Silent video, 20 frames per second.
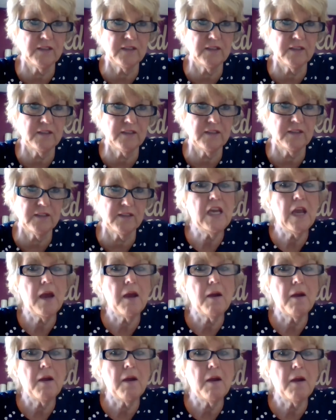The
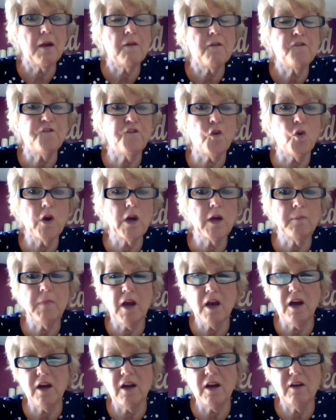form
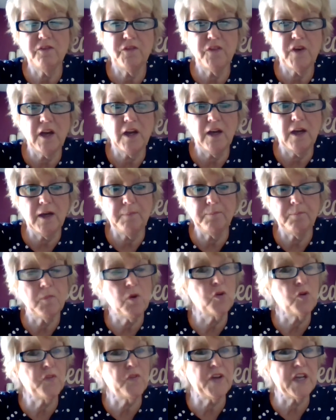of
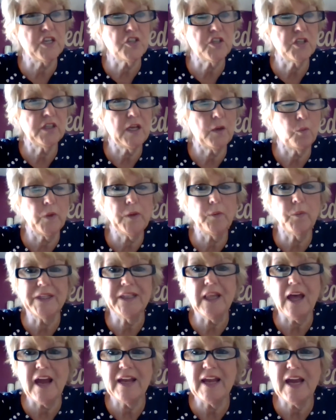motivation that we
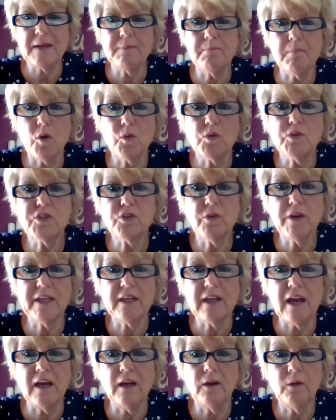rely on most right
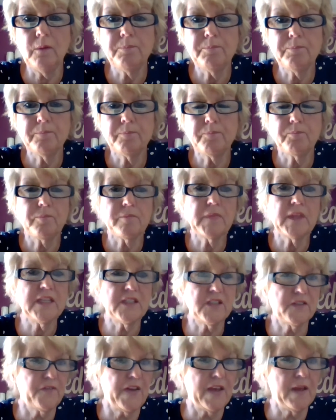now
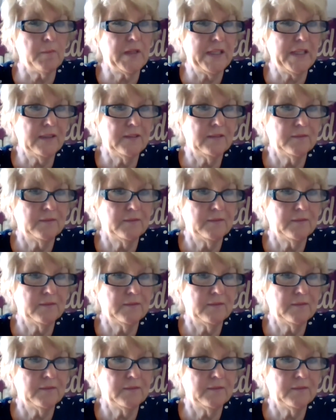is family.